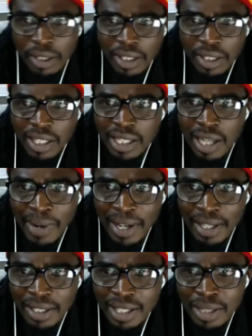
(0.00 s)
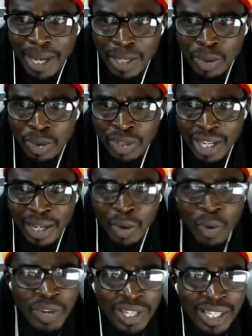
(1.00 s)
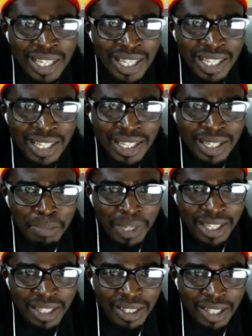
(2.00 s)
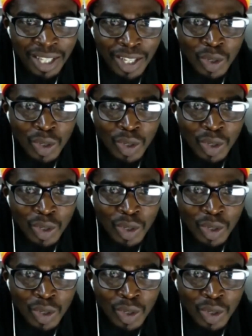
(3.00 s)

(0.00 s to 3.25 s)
this is my school trouser. Who is this person?